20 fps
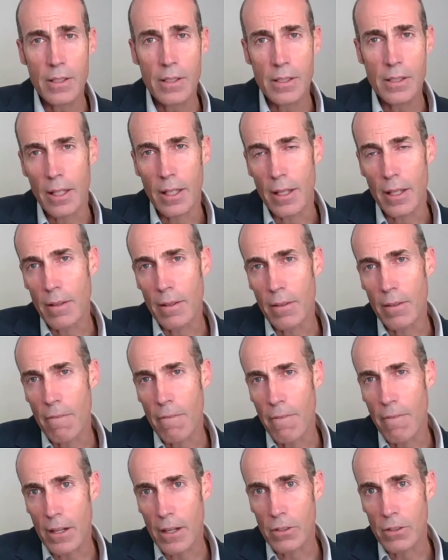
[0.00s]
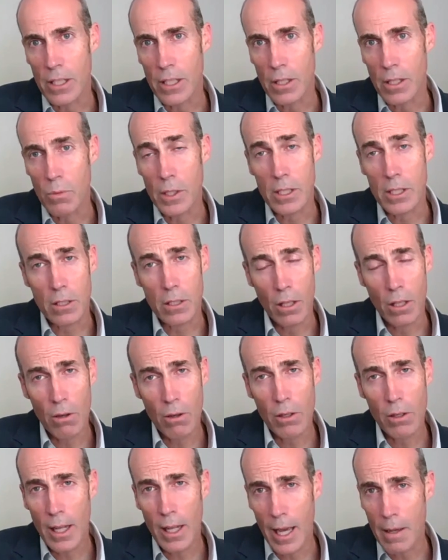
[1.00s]
This year, the faculty, which has
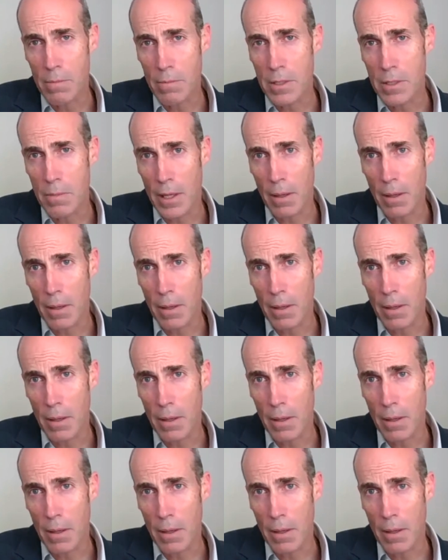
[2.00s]
long claimed